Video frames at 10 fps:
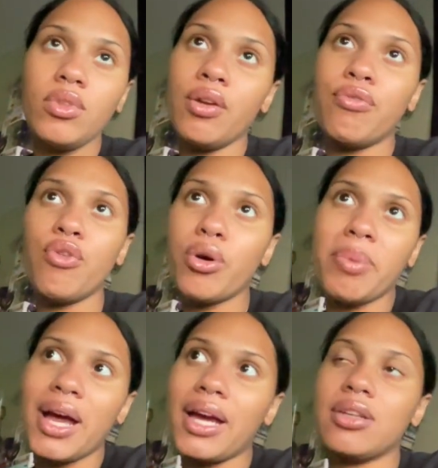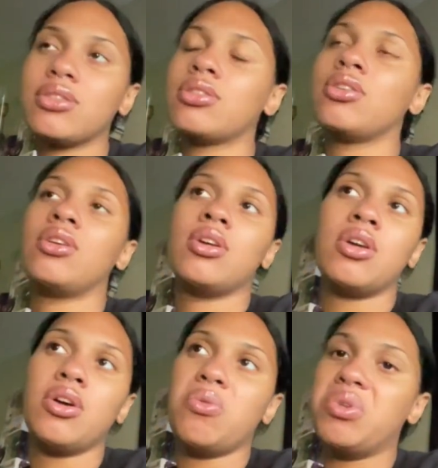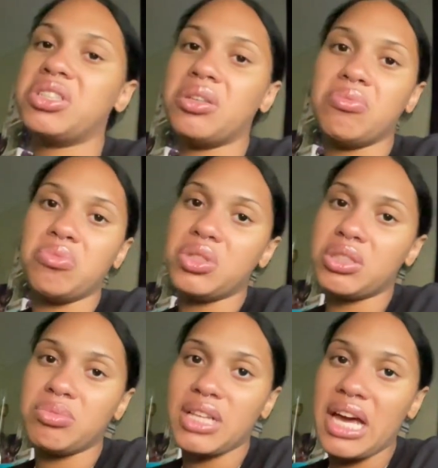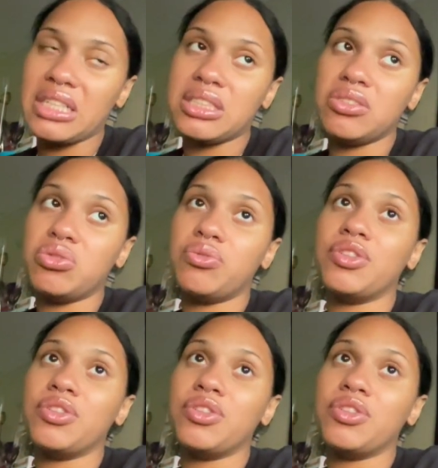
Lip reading: 4 packs with some taxes, you feel